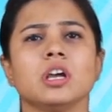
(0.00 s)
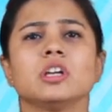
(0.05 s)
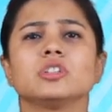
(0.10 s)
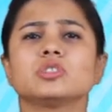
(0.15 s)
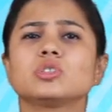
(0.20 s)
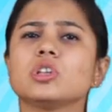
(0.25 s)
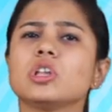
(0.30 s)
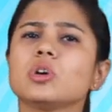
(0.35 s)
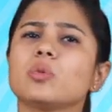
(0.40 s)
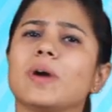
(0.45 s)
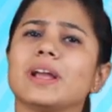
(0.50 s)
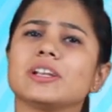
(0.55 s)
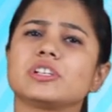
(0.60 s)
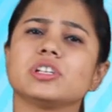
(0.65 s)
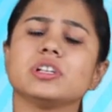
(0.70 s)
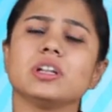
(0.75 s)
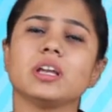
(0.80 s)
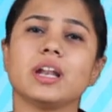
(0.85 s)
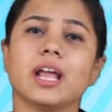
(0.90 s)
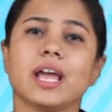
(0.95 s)
So the
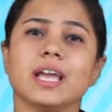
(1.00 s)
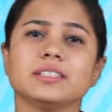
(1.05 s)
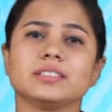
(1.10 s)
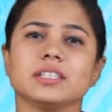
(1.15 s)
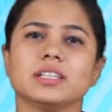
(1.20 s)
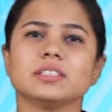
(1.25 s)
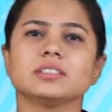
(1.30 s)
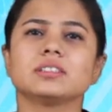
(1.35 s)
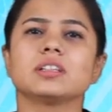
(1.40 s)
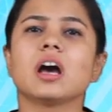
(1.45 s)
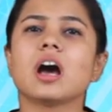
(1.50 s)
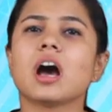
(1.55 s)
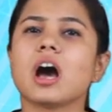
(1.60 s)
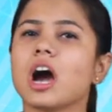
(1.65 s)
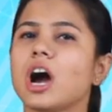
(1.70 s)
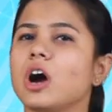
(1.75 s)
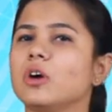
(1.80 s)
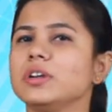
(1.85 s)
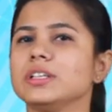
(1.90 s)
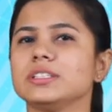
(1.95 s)
question arises,
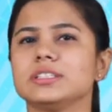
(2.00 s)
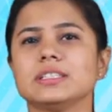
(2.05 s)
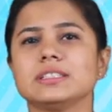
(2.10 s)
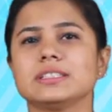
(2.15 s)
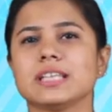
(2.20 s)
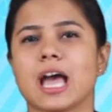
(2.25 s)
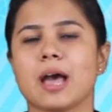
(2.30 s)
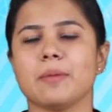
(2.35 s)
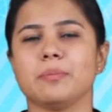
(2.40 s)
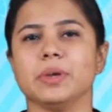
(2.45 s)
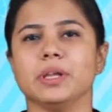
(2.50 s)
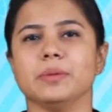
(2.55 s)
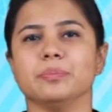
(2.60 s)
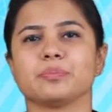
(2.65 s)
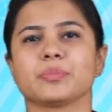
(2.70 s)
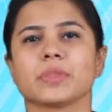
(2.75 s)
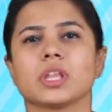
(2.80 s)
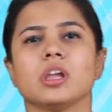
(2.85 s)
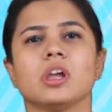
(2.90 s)
how does this happen?